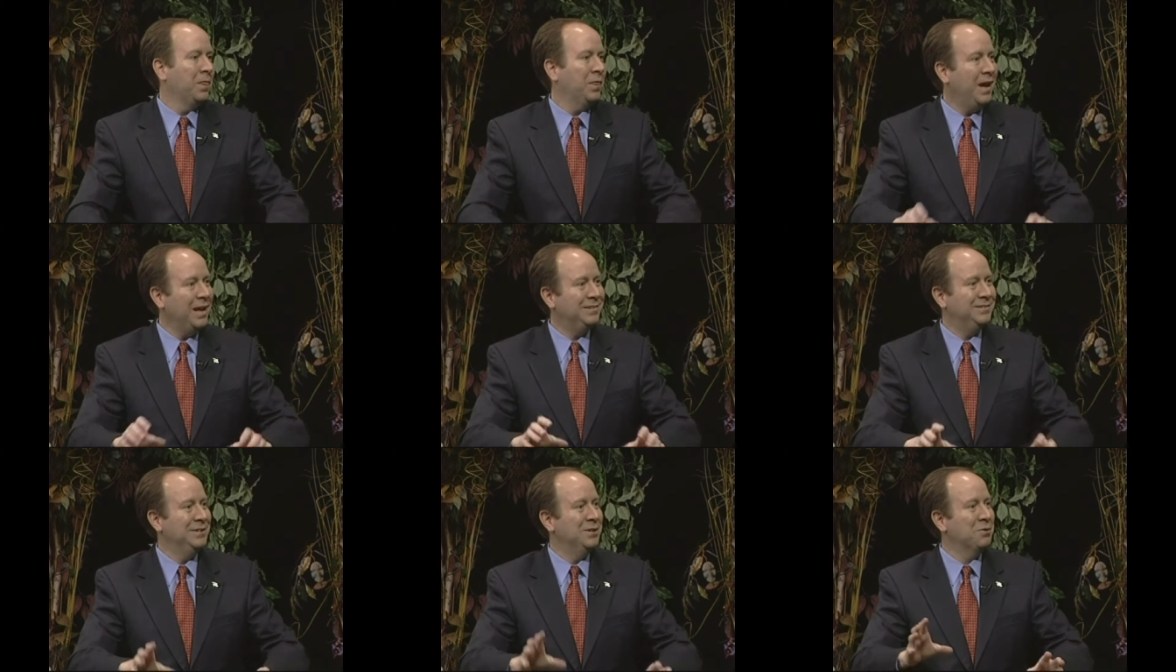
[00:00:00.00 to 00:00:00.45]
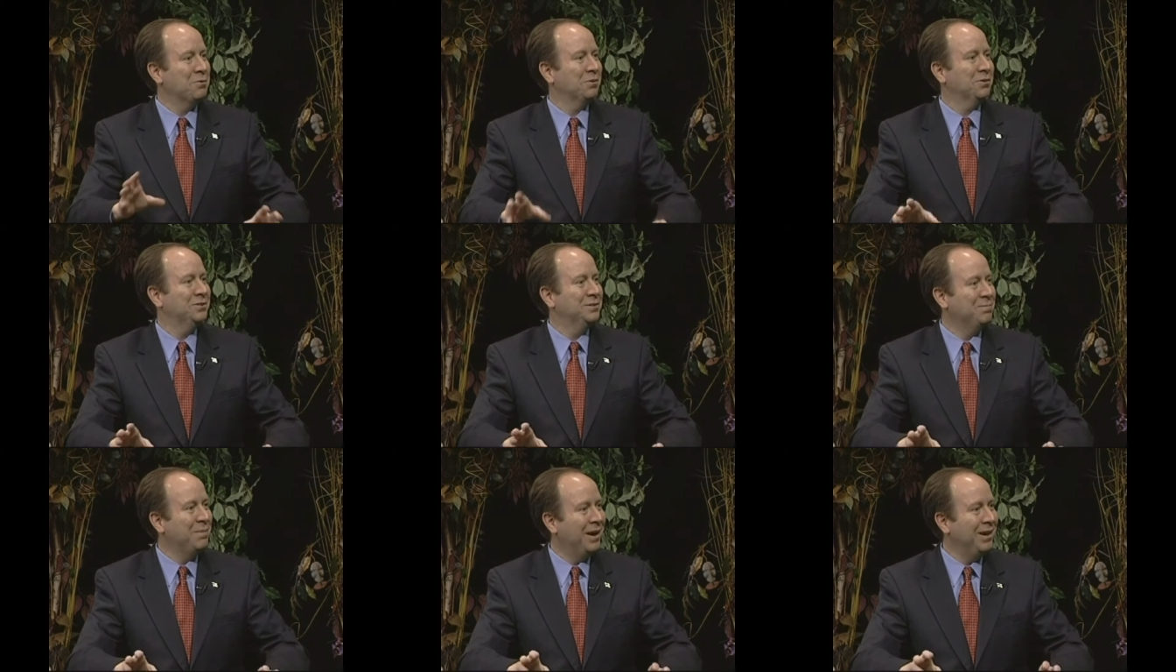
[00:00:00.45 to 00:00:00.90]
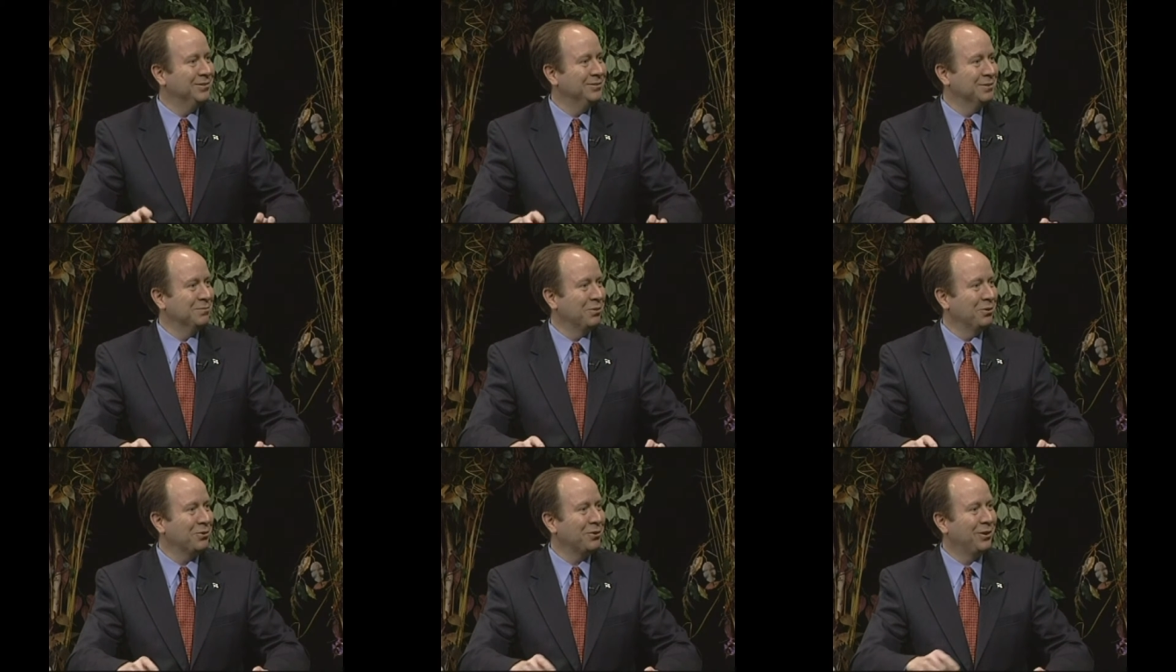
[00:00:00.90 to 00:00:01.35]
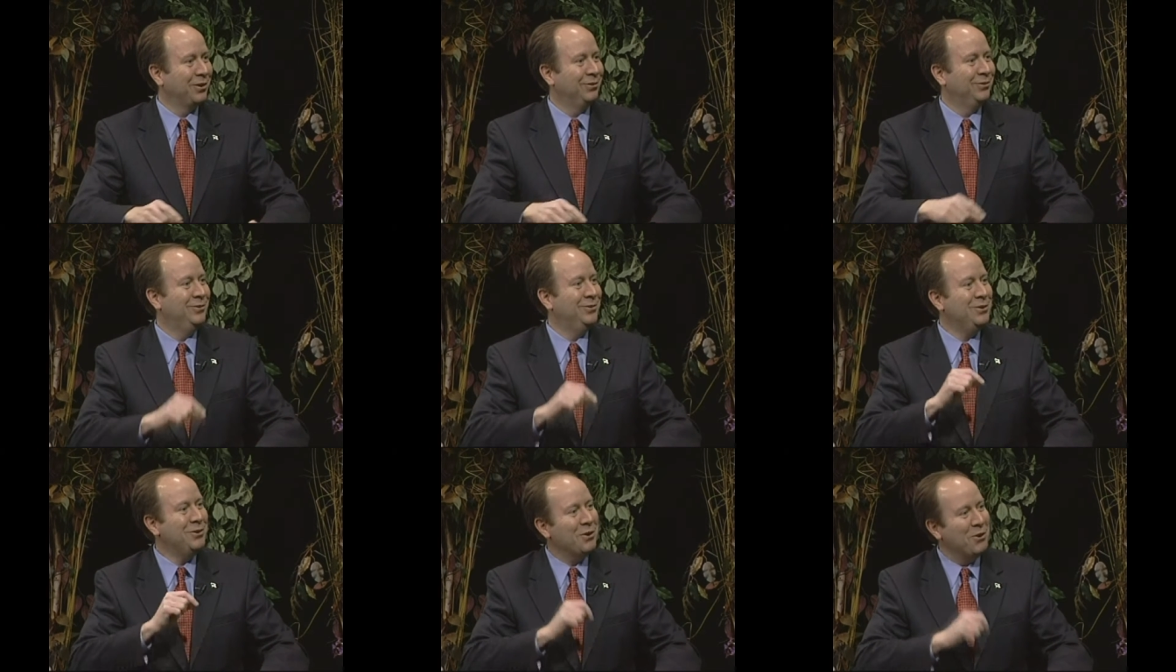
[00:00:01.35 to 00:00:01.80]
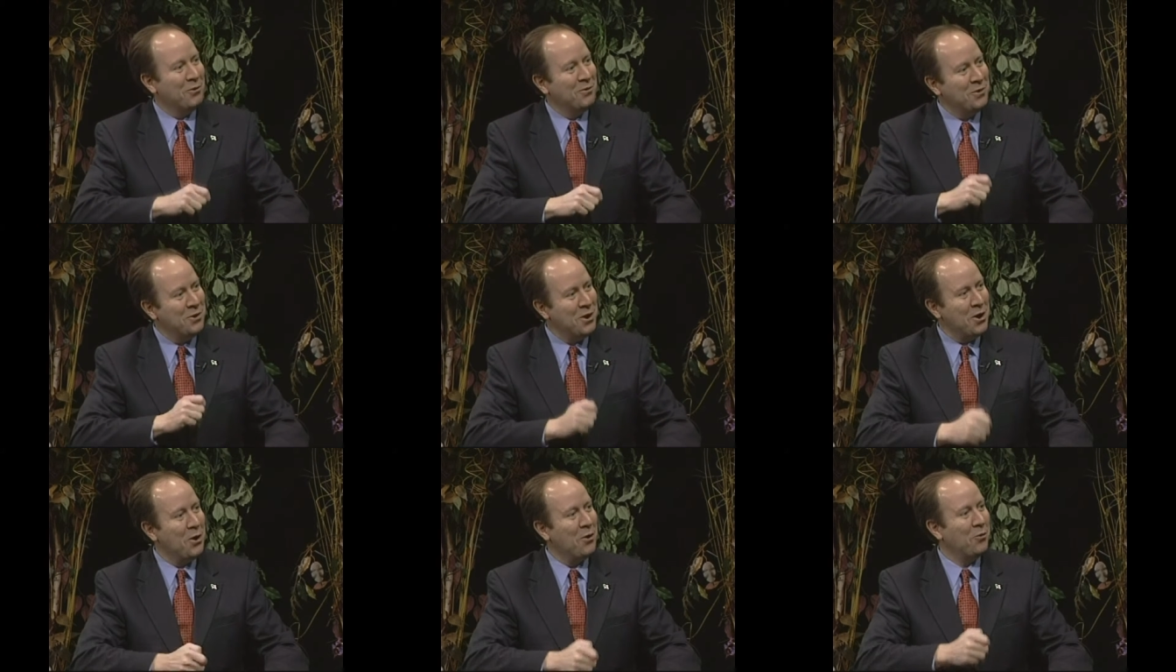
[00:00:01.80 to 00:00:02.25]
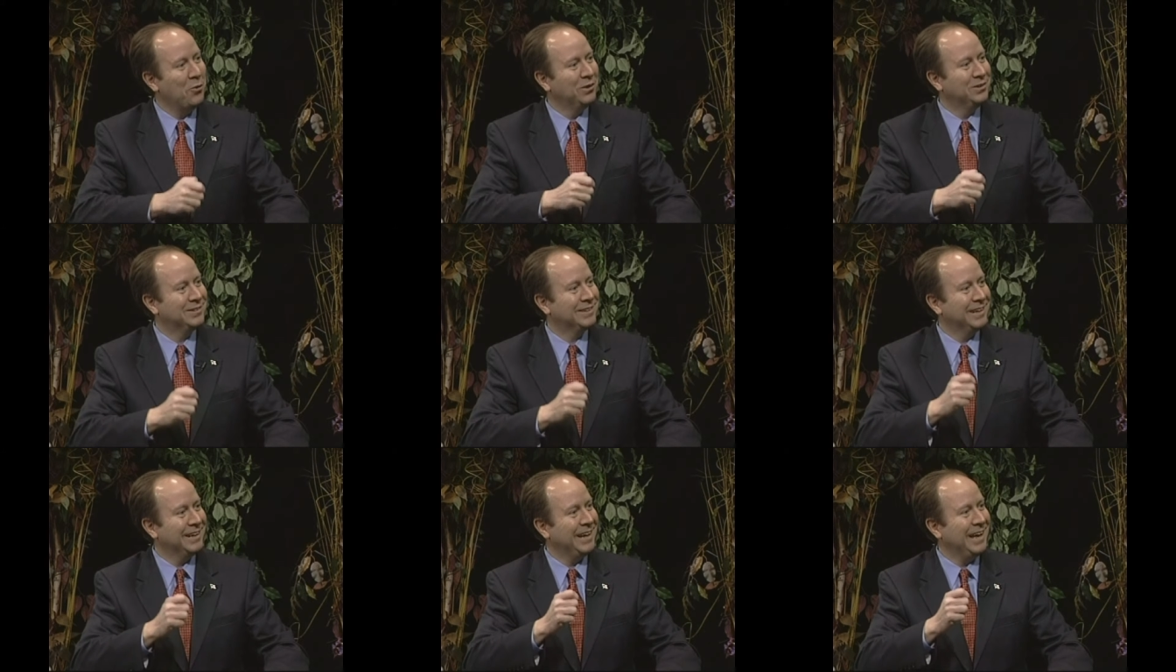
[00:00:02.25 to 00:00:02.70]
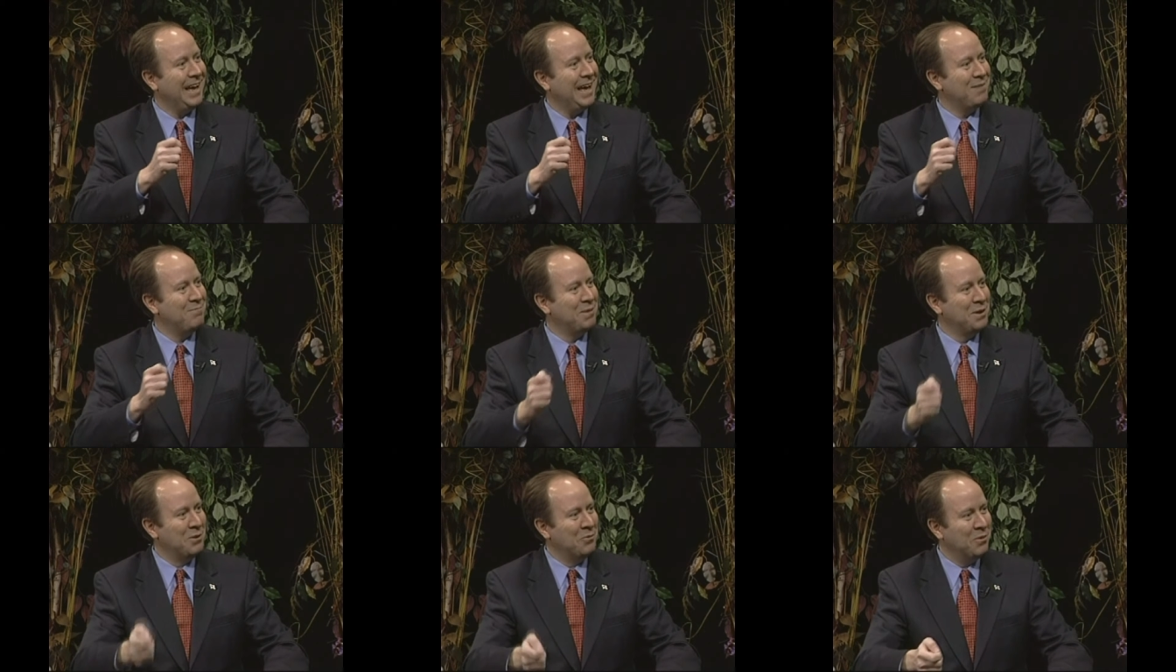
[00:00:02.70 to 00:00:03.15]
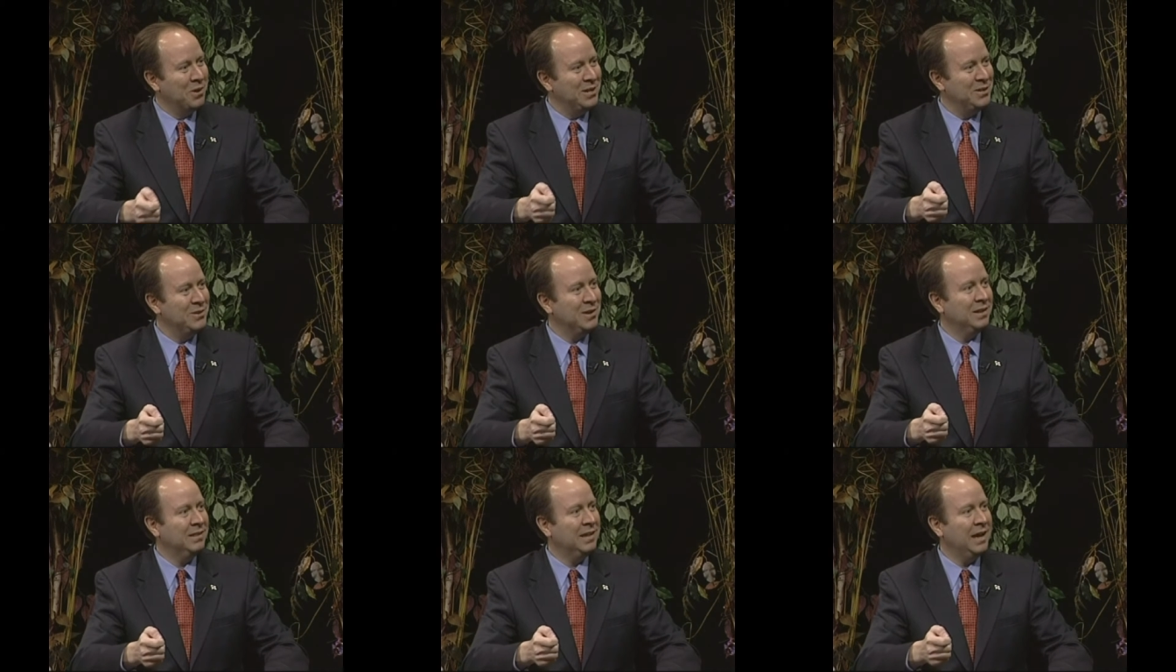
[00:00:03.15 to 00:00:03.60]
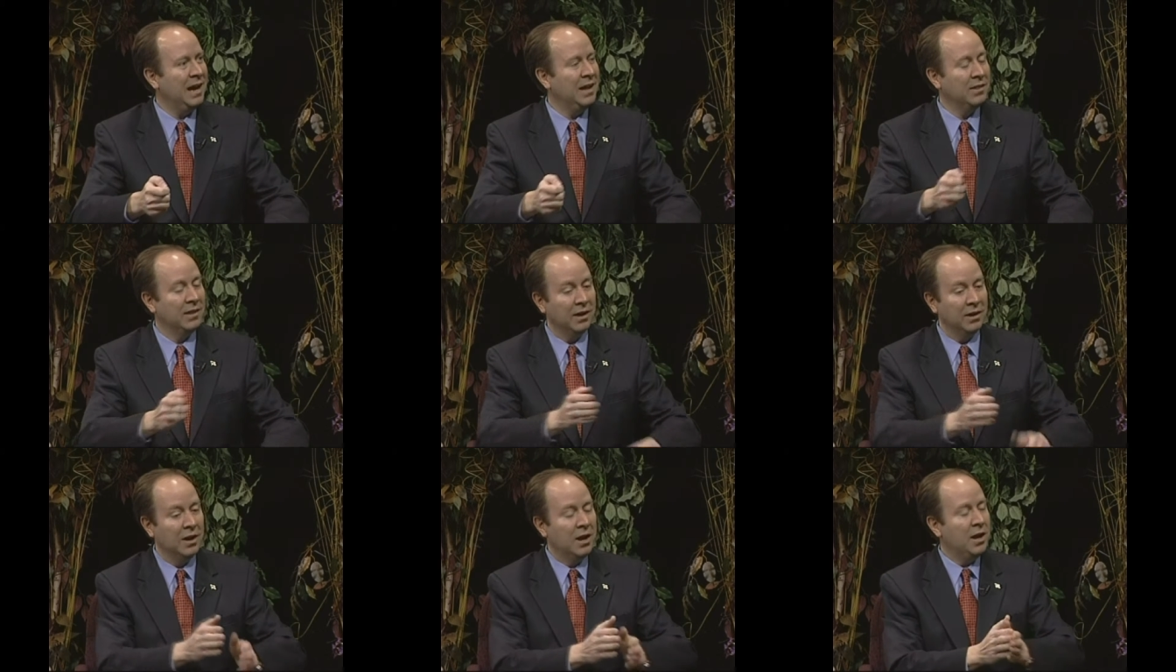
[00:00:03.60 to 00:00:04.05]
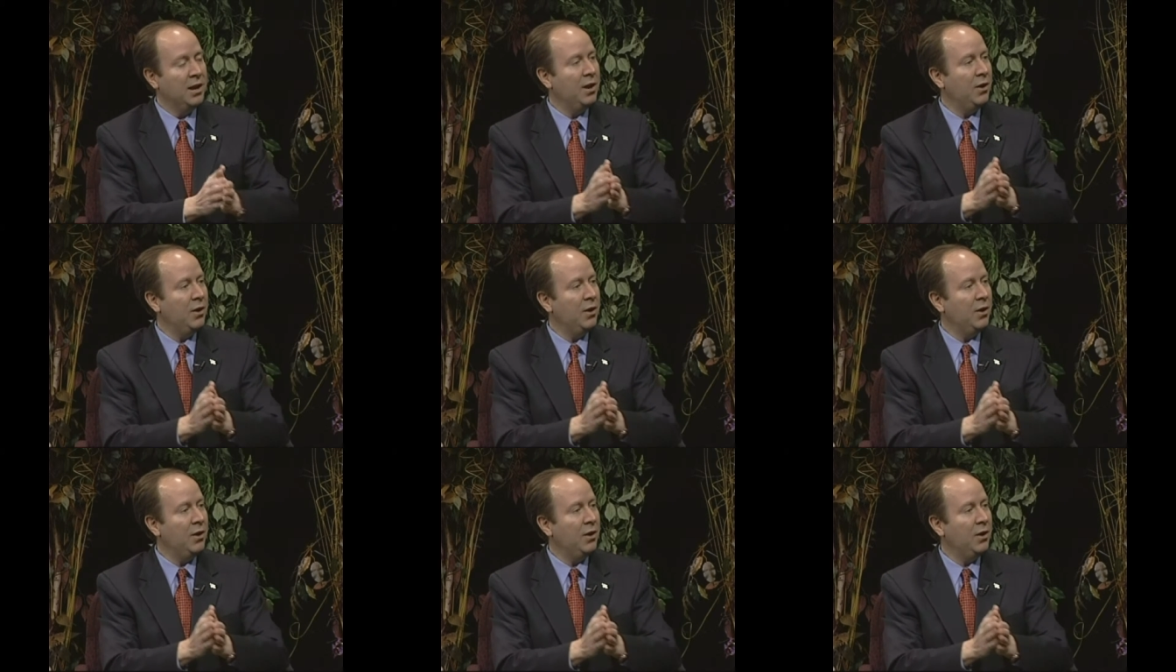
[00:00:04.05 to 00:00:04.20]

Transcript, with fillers: That's irresponsible because right. you don't know what's going to happen when you get down there.